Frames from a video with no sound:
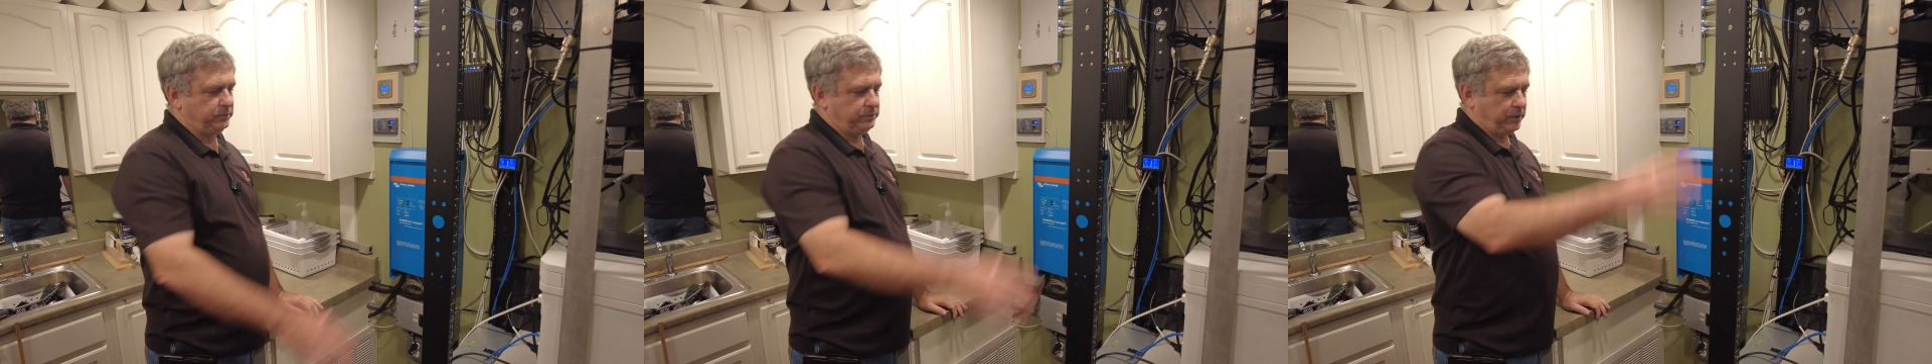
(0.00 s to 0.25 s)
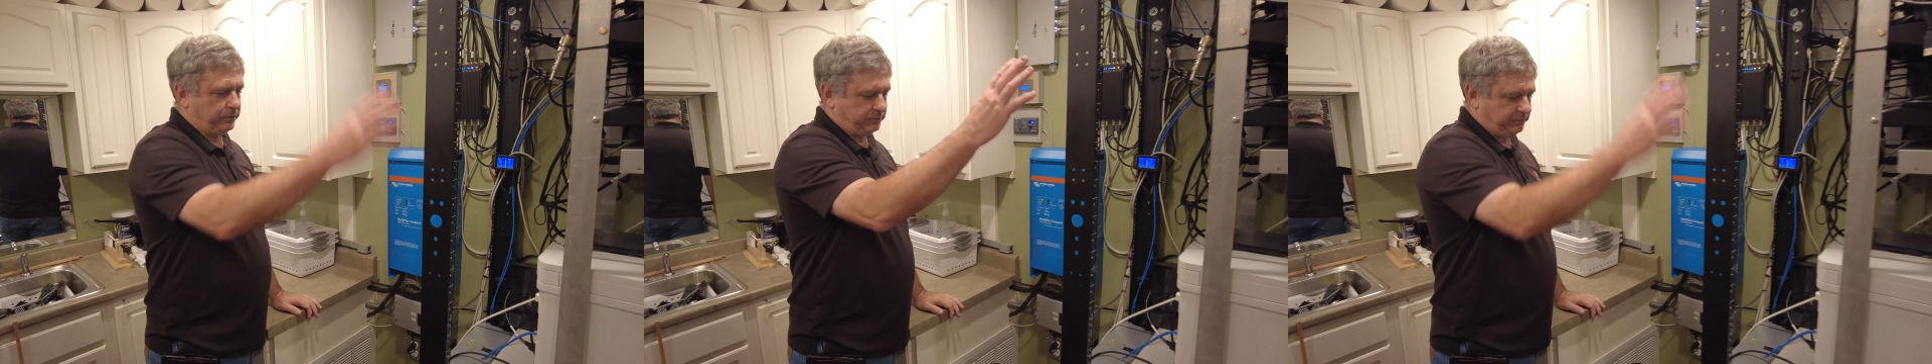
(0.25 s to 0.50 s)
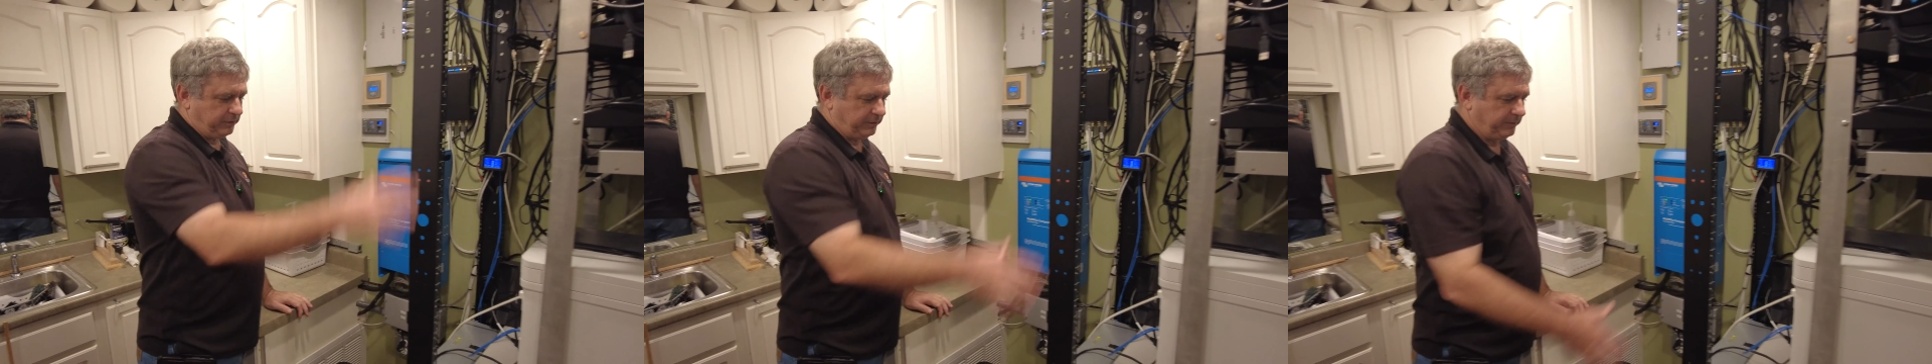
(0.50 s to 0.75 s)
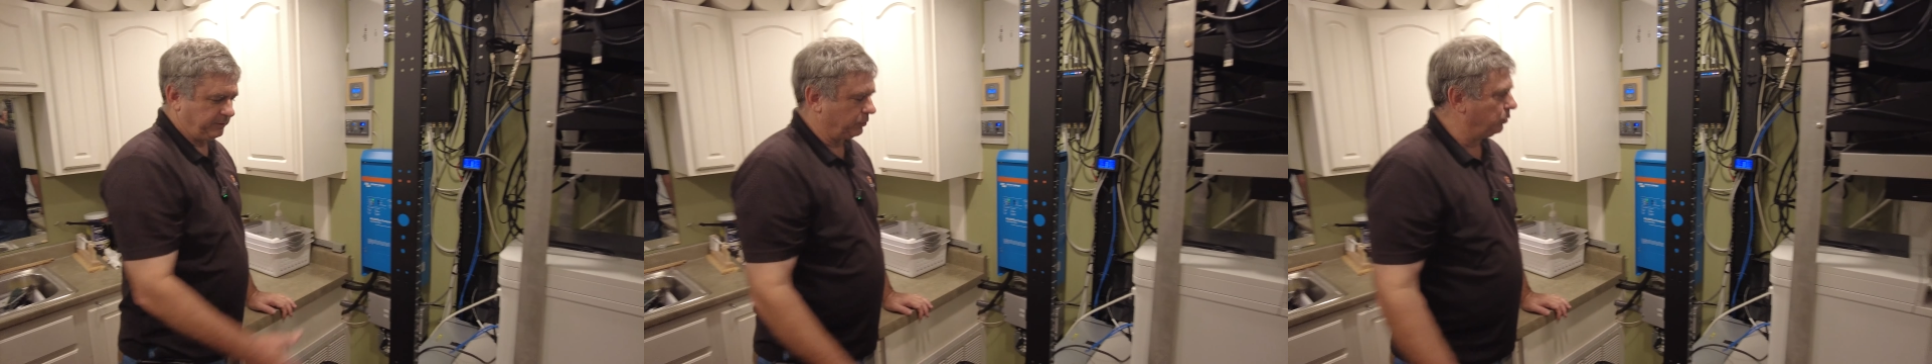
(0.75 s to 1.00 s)
And you notice none
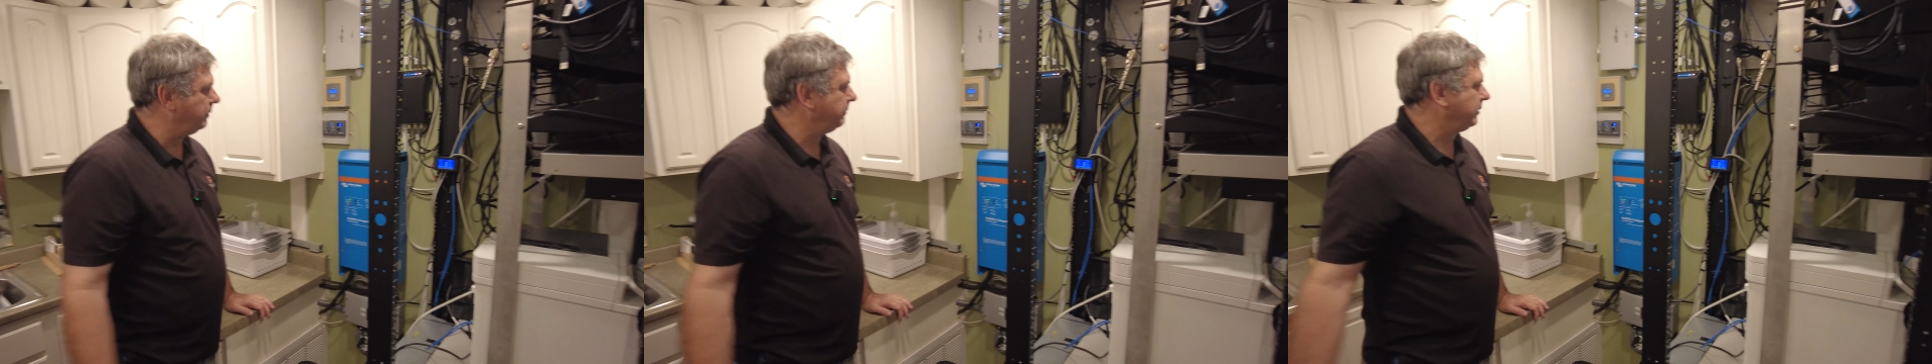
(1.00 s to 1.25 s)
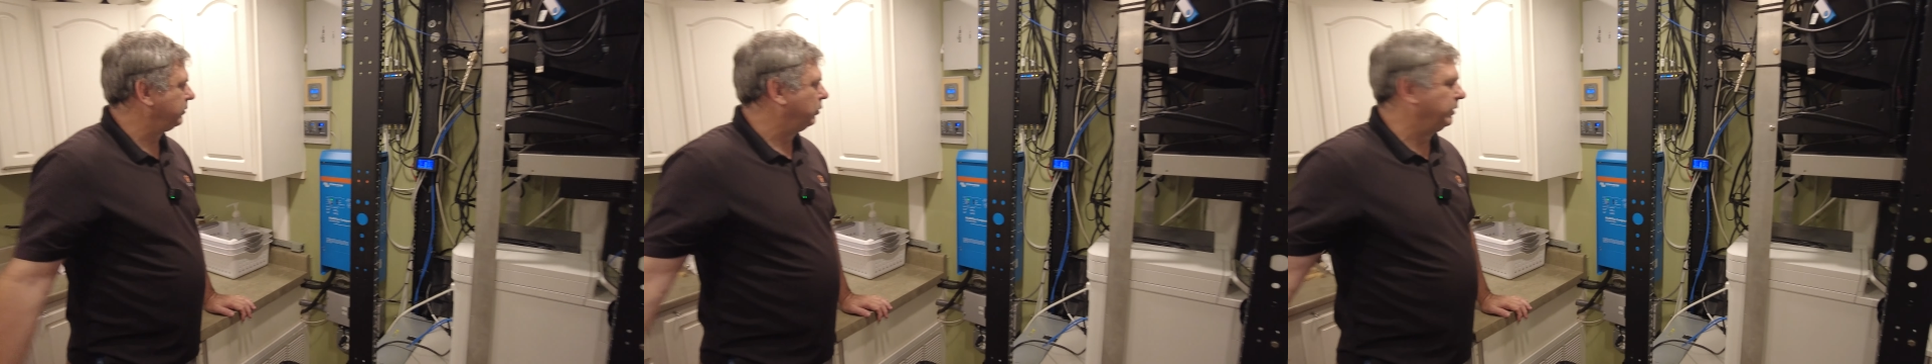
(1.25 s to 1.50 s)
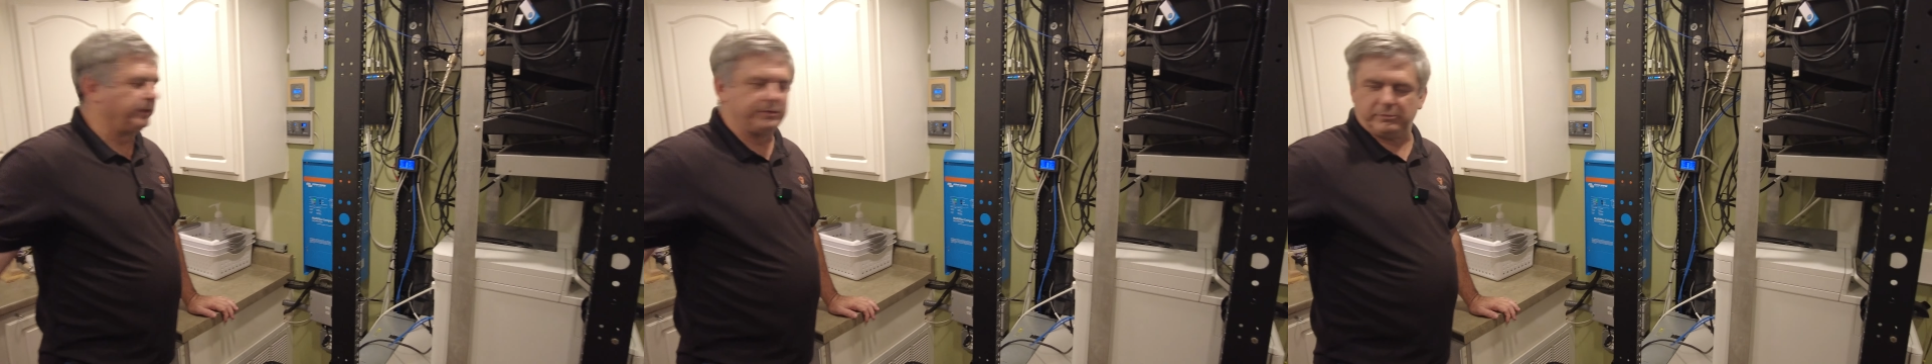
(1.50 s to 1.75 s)
of the equipment quit,